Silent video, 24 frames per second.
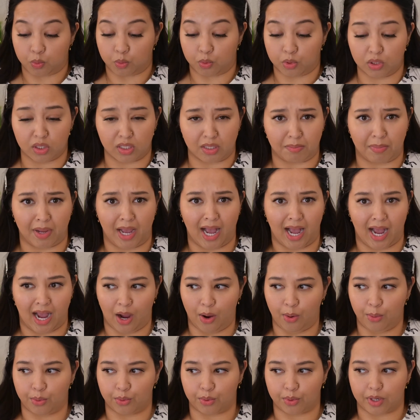really
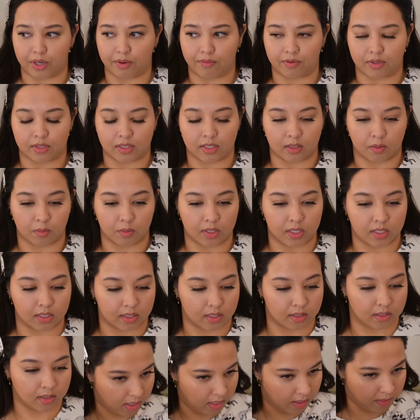powdery for some
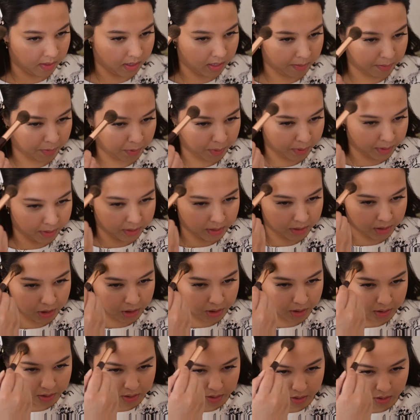reason. And then I'm going to
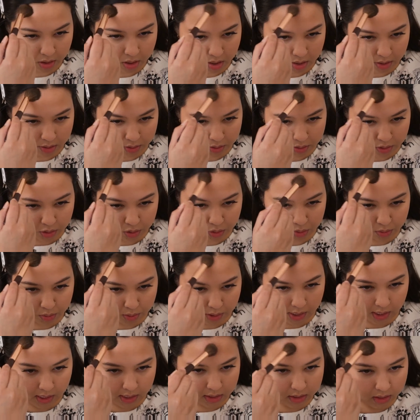just
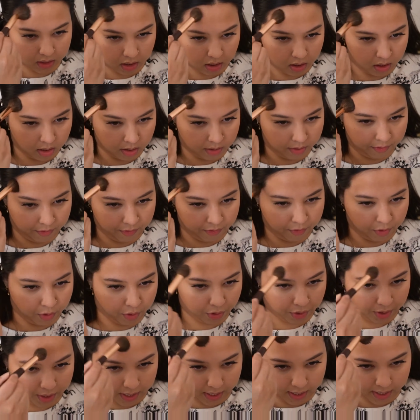concentrate on the
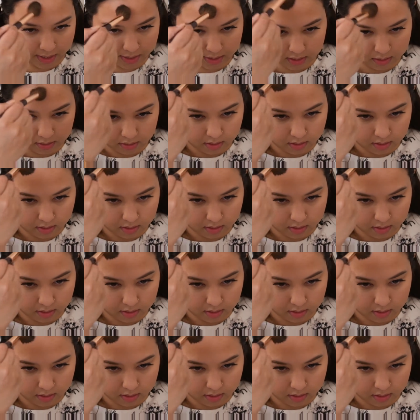forehead.